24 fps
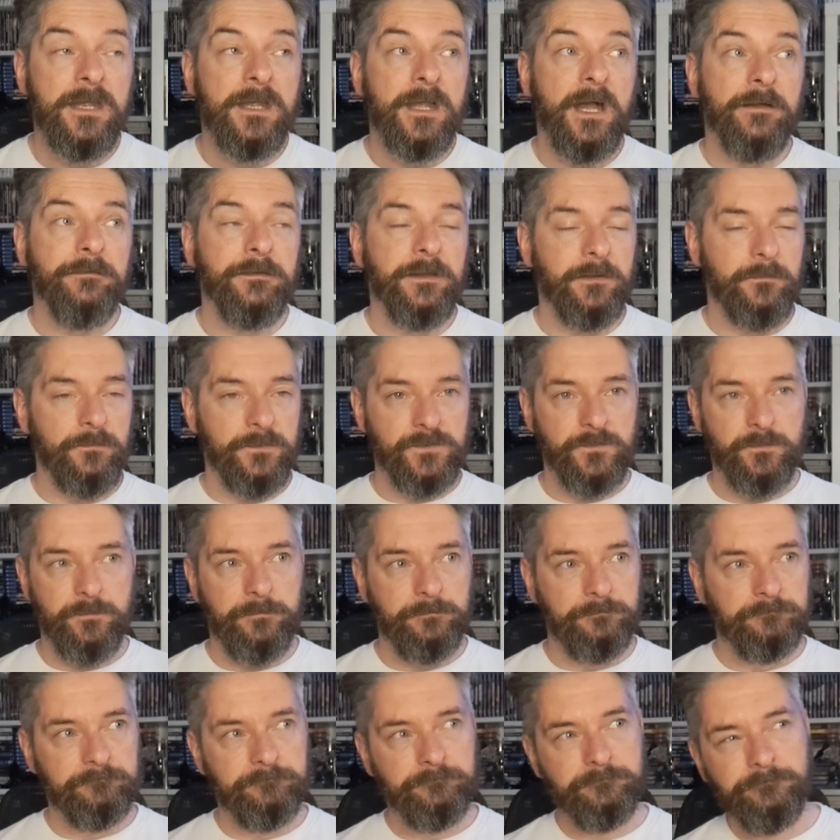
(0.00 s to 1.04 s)
I think there was
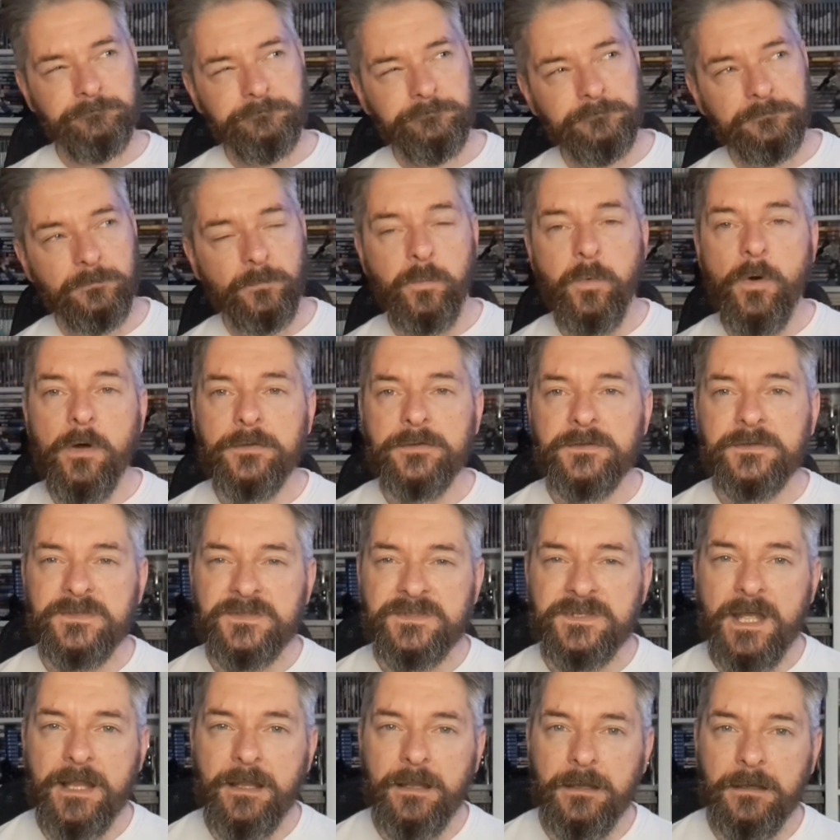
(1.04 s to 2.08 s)
one
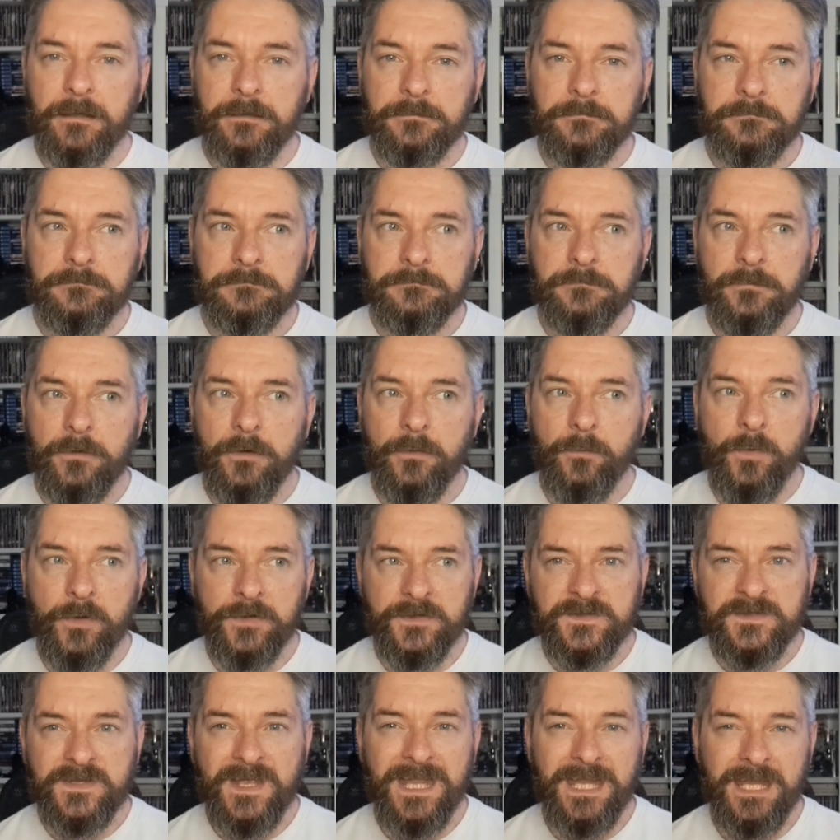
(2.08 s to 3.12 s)
seller, or
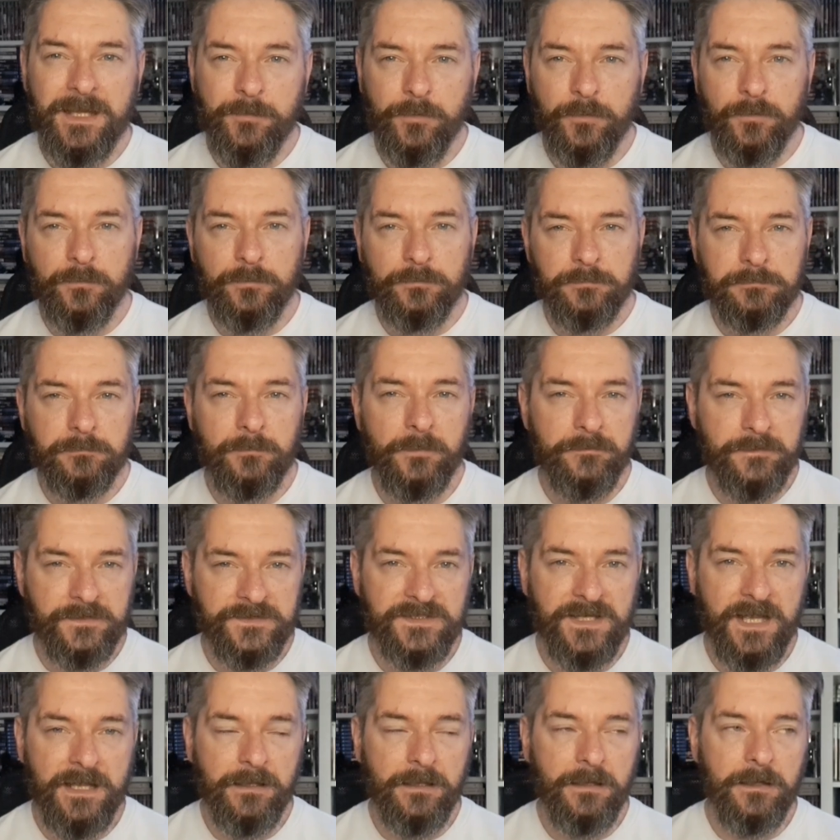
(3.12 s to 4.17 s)
one table with a
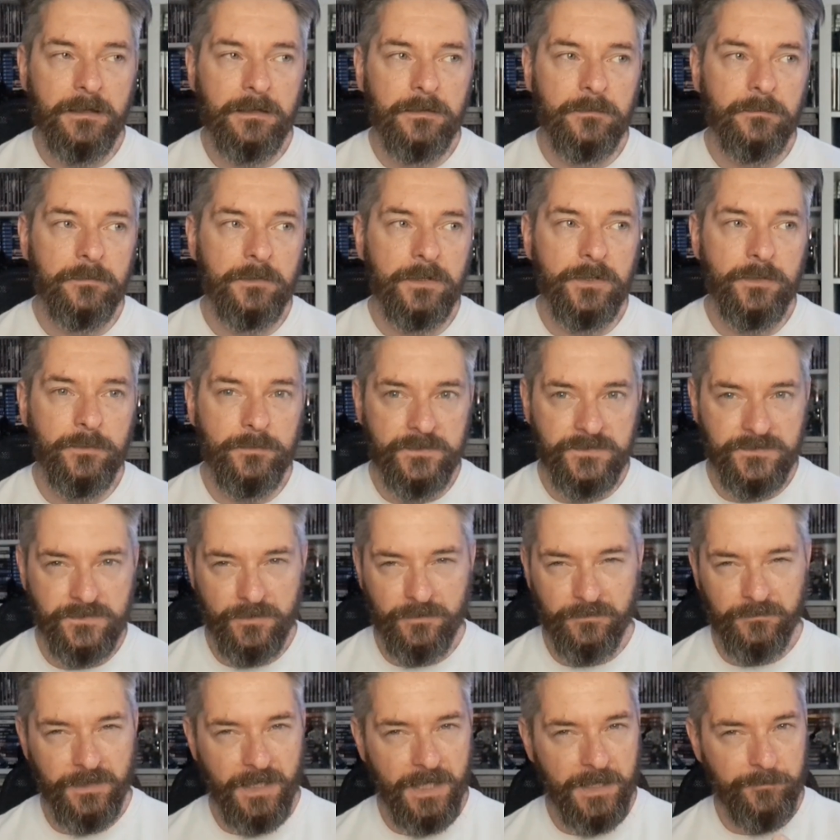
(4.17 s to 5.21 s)
seller, who was
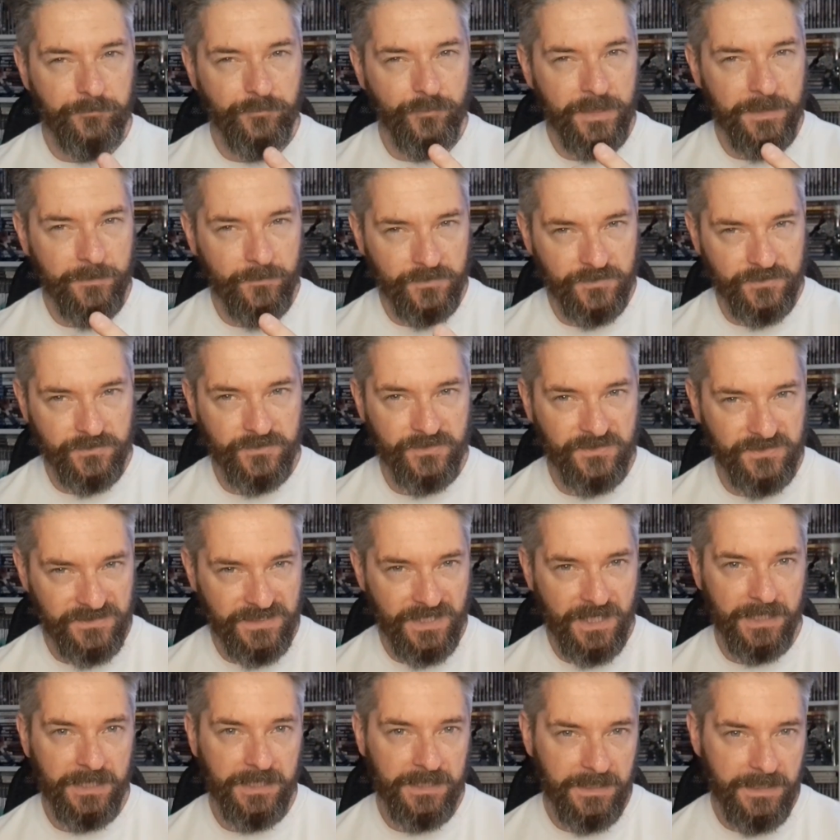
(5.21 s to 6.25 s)
sort of like pretty much just
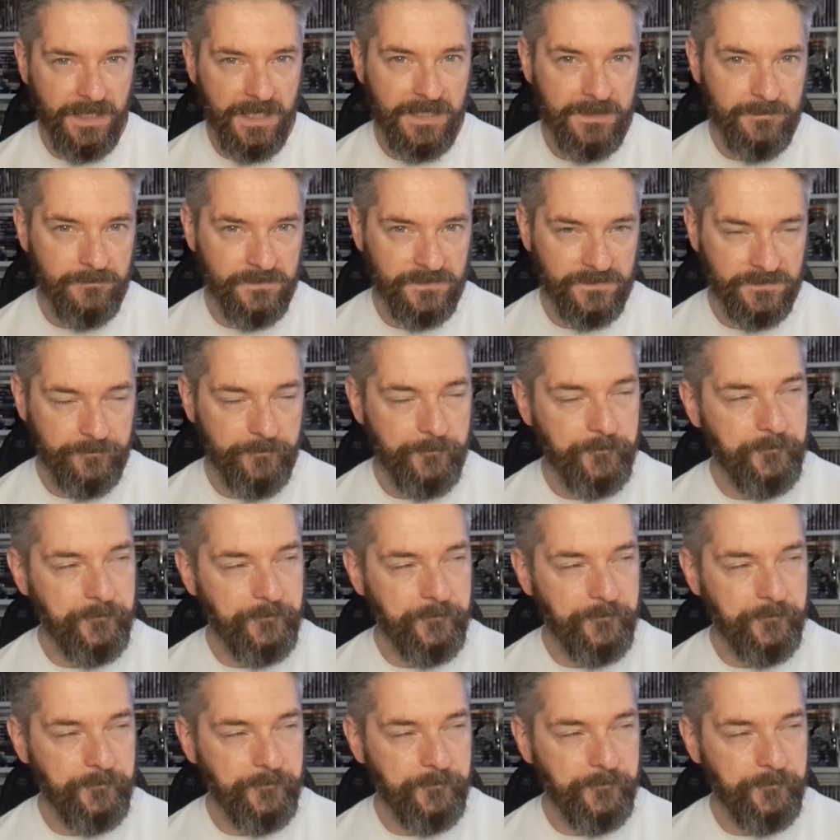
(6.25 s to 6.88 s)
selling games.